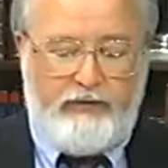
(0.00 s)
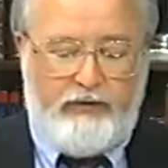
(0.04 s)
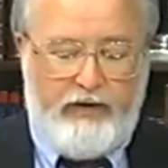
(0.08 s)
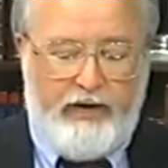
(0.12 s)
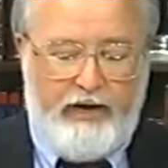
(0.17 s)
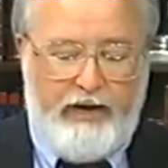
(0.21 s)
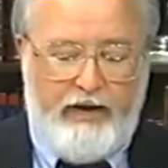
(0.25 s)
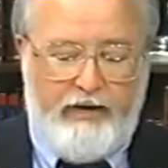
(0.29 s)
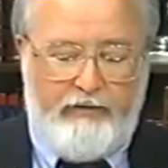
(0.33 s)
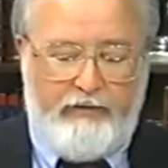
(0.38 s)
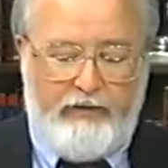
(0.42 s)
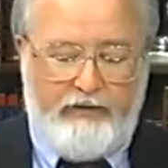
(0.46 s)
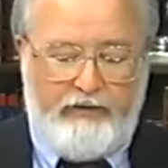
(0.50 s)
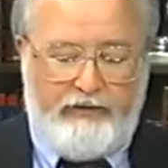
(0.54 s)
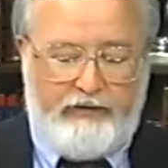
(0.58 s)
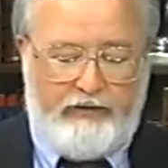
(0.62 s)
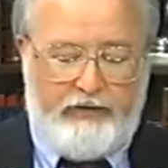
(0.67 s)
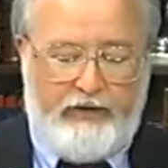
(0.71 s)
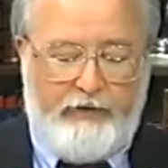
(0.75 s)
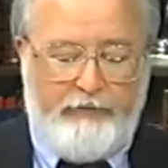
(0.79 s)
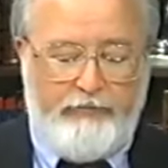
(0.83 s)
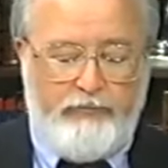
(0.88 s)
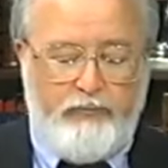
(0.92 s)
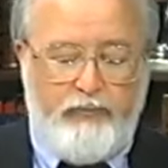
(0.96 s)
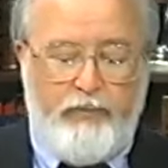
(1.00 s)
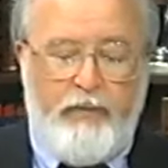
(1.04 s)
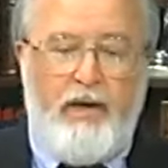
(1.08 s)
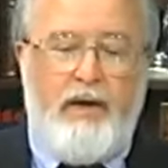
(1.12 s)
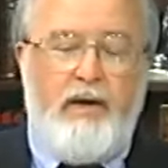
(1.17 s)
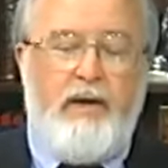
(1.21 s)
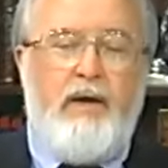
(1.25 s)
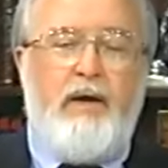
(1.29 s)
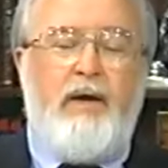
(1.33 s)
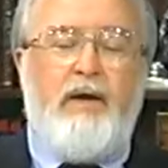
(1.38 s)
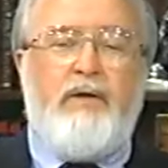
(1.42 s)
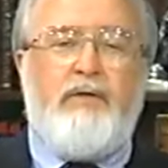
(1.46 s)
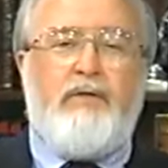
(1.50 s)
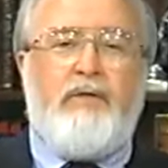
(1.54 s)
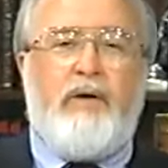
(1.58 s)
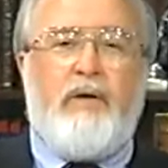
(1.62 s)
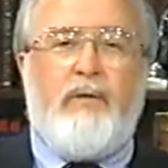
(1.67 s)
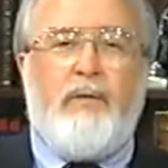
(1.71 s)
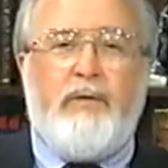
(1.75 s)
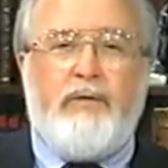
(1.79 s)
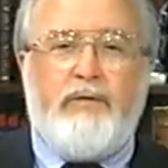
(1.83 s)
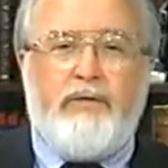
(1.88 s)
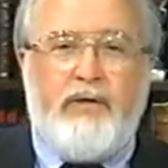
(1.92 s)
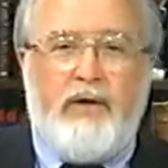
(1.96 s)
to have. It's
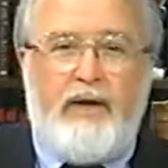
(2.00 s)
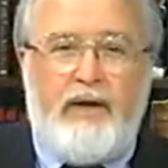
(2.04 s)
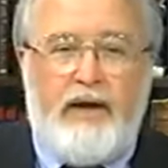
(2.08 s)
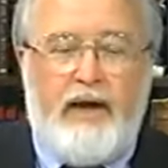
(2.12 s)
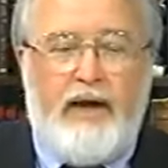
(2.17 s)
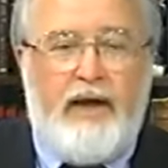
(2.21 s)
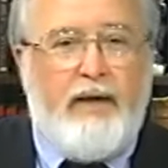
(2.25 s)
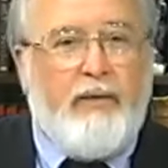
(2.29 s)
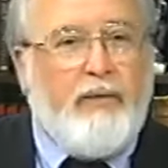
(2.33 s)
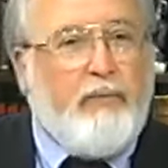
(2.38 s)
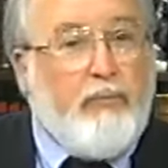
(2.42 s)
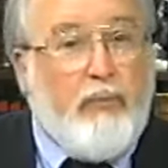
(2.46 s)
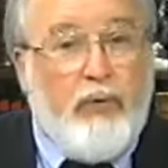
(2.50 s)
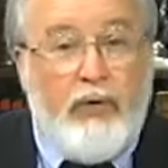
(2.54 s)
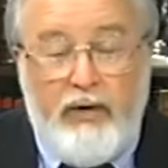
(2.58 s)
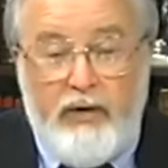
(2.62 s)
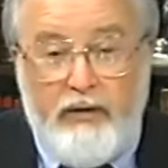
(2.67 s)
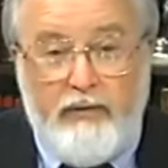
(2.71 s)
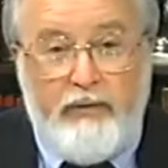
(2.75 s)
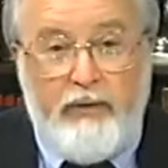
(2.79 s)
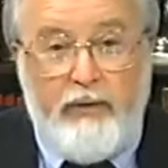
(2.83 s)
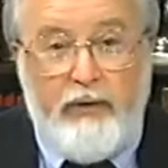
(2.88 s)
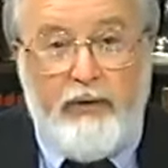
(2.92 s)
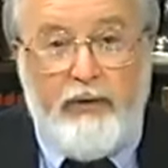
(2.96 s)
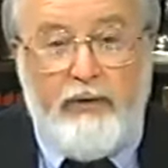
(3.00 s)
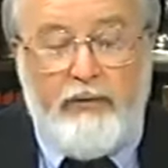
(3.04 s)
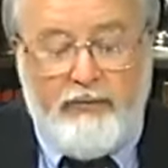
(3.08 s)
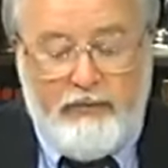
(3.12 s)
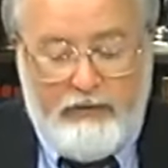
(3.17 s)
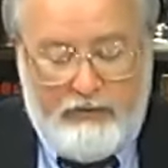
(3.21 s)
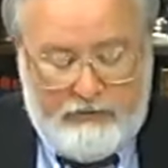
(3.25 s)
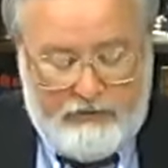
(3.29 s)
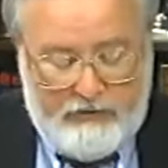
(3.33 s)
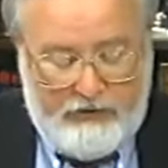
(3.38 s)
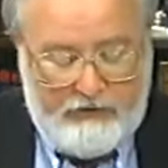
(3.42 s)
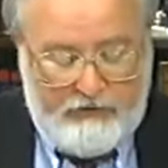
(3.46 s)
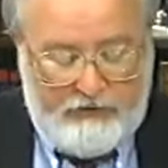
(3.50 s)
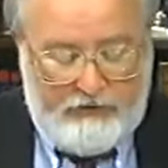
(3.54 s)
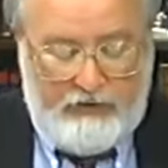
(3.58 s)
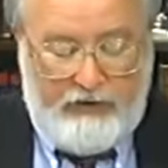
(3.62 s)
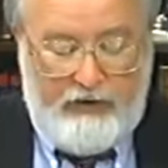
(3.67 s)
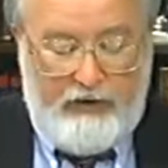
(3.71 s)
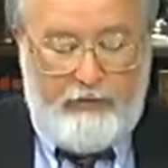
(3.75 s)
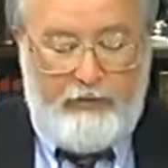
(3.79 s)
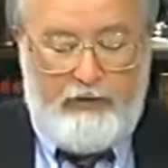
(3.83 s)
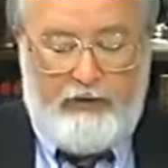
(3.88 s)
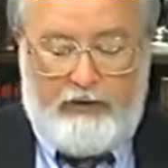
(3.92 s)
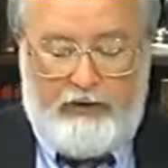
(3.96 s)
shall we say, a preview of things to
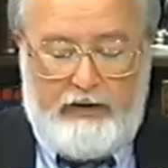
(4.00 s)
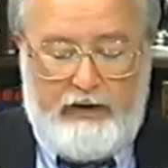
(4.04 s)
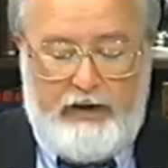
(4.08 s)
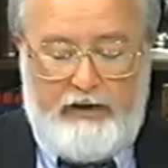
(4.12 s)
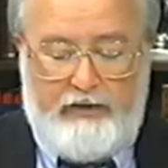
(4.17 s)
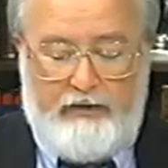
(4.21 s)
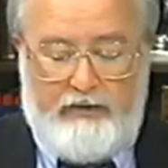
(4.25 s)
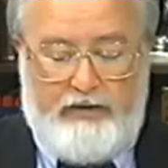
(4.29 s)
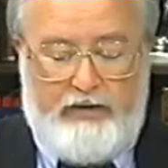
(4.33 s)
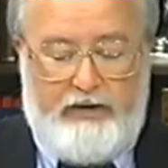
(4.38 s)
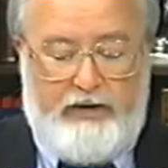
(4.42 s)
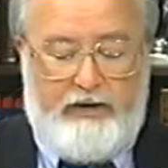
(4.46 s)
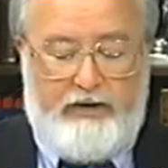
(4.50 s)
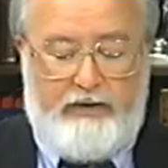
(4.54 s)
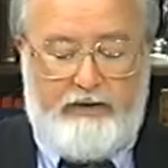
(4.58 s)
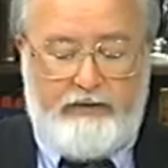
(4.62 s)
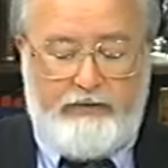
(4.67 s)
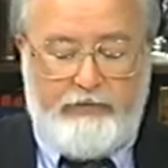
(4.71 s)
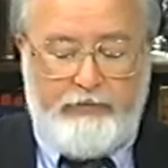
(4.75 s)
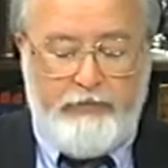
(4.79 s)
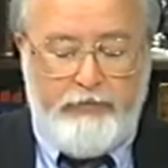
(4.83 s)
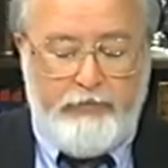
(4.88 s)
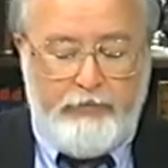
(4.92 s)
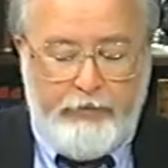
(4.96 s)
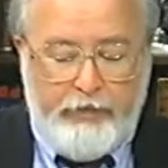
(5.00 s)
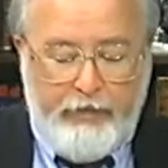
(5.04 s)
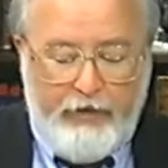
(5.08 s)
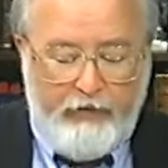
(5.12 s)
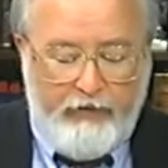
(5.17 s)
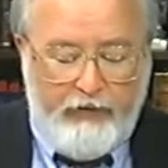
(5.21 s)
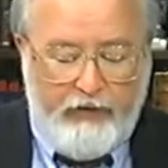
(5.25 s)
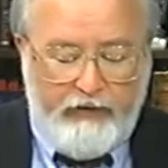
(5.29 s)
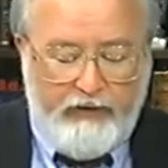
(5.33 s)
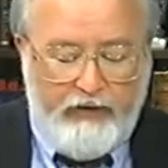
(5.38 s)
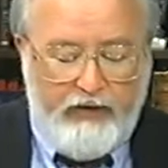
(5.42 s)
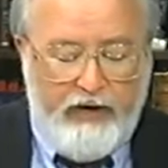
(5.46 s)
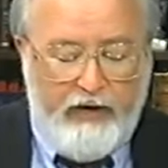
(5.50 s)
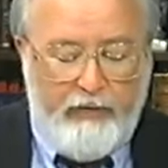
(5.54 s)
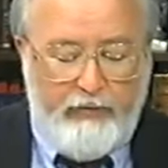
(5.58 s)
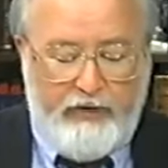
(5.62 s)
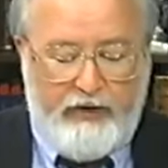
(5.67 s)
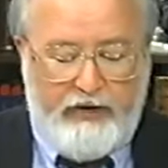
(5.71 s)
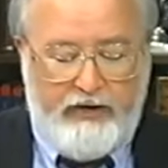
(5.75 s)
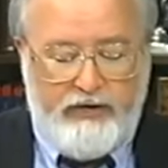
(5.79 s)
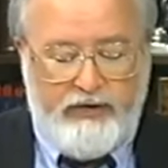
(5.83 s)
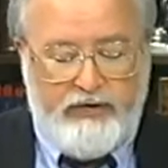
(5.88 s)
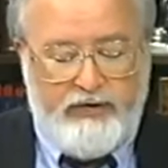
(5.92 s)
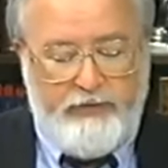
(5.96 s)
come in the latter days. This
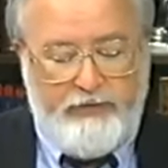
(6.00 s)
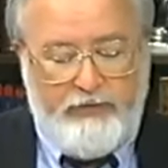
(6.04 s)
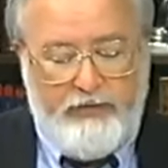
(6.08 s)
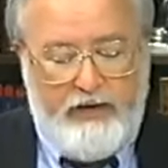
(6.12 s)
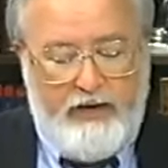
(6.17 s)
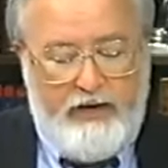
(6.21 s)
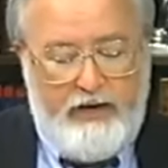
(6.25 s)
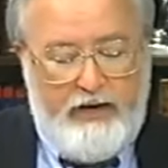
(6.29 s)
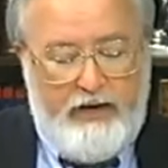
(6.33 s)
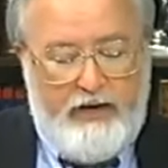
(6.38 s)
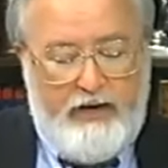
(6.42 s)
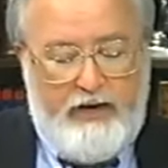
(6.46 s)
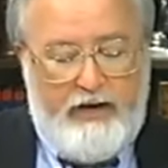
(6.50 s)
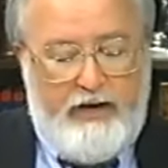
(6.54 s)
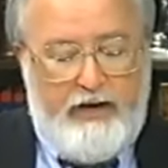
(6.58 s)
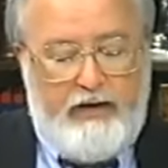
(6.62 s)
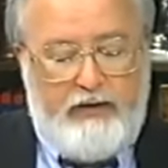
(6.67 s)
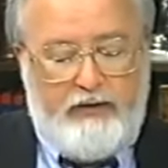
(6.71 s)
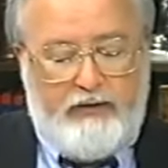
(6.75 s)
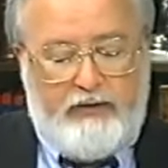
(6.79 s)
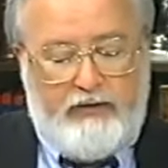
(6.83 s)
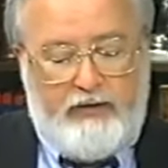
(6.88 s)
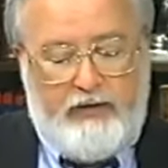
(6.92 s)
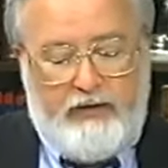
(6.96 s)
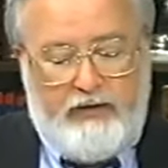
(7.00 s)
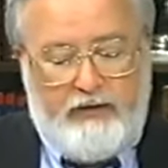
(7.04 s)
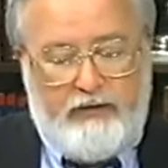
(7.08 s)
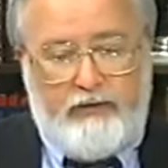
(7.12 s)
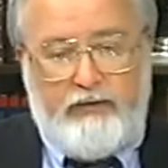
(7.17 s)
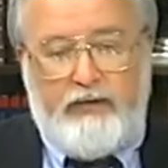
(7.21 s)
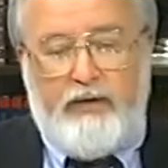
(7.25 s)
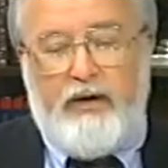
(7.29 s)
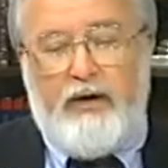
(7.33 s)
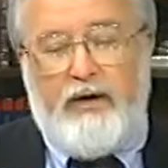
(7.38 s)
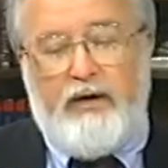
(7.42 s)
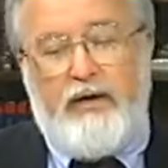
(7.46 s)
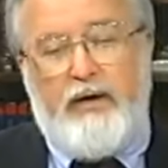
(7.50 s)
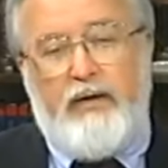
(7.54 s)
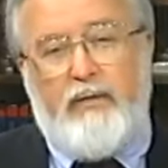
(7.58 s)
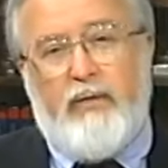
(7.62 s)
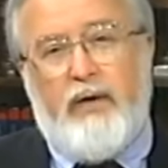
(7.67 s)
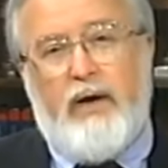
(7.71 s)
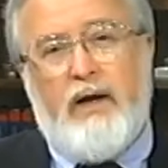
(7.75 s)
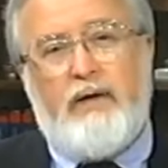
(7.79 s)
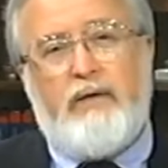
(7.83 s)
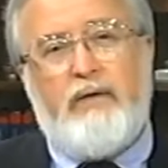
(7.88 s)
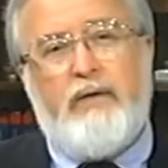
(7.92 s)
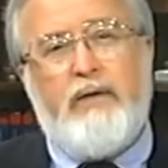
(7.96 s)
image is
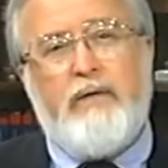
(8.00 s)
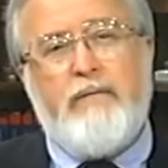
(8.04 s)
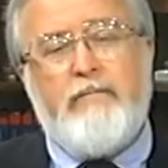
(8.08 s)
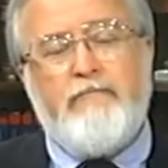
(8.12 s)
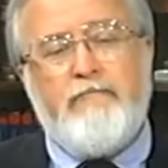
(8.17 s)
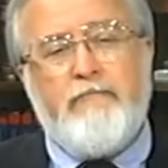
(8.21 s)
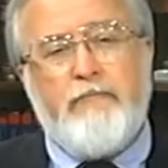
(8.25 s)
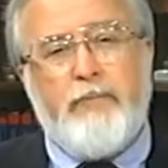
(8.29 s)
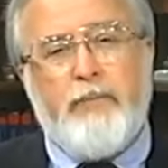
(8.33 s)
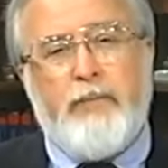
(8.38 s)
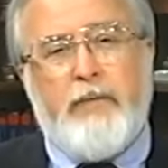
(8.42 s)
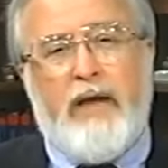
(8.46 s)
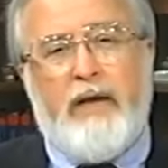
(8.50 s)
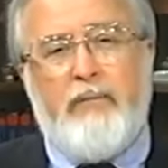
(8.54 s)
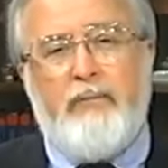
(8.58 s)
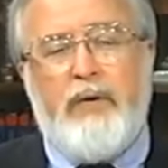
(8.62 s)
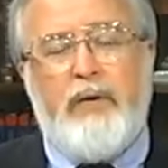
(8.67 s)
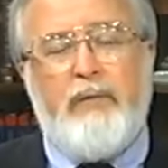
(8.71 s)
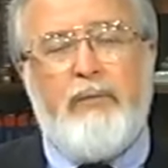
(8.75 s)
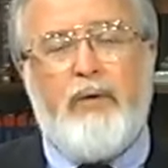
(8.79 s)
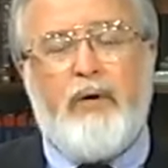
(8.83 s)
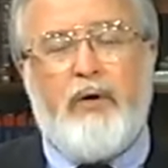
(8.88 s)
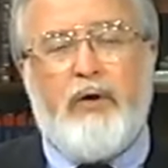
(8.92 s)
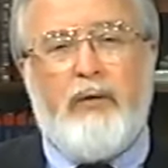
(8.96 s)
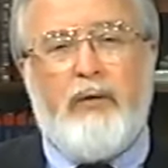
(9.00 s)
erected, and people are